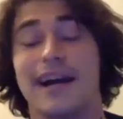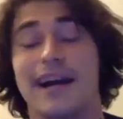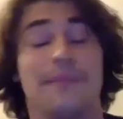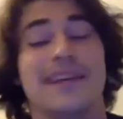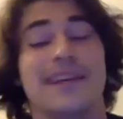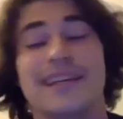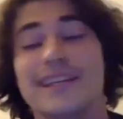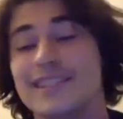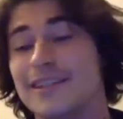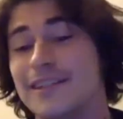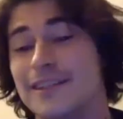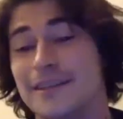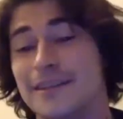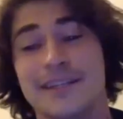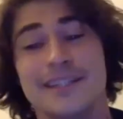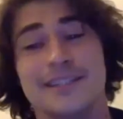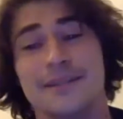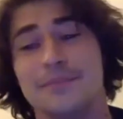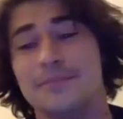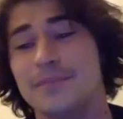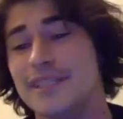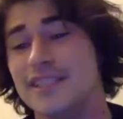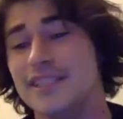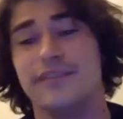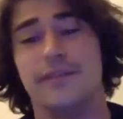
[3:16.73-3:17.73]
I mean, he's a
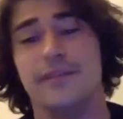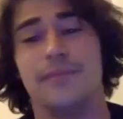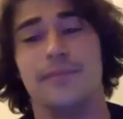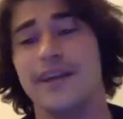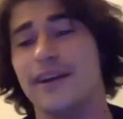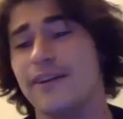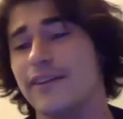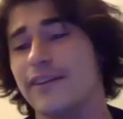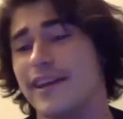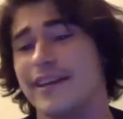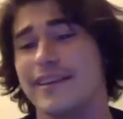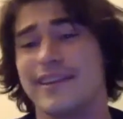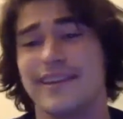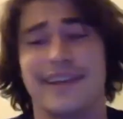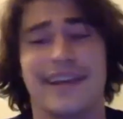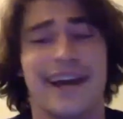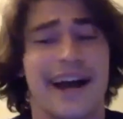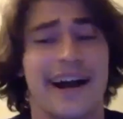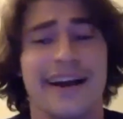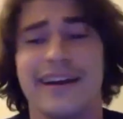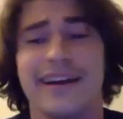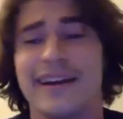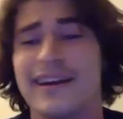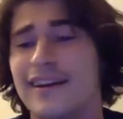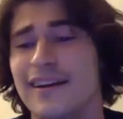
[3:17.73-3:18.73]
beast of a player. Like, the
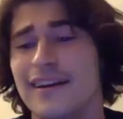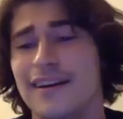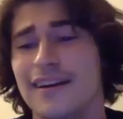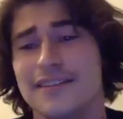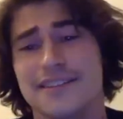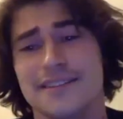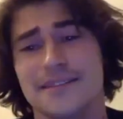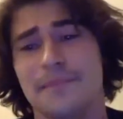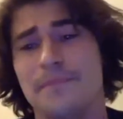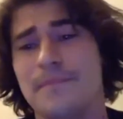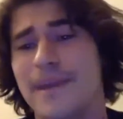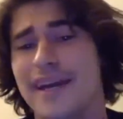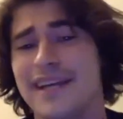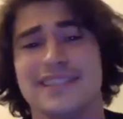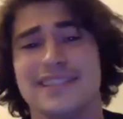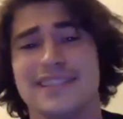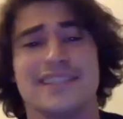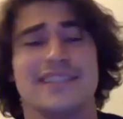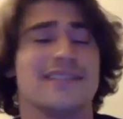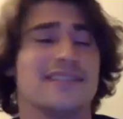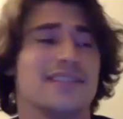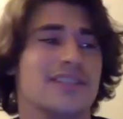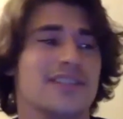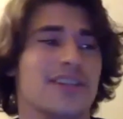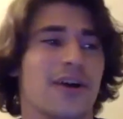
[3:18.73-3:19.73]
guy is
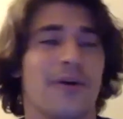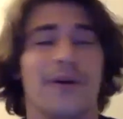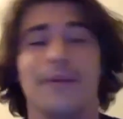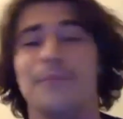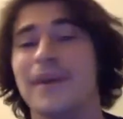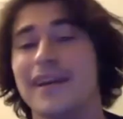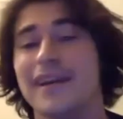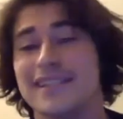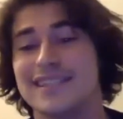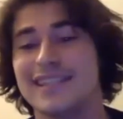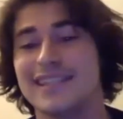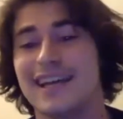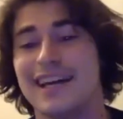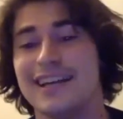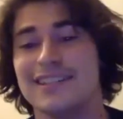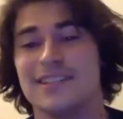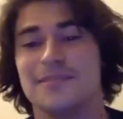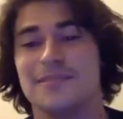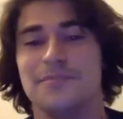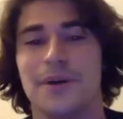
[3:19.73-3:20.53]
amazing, so it makes sense.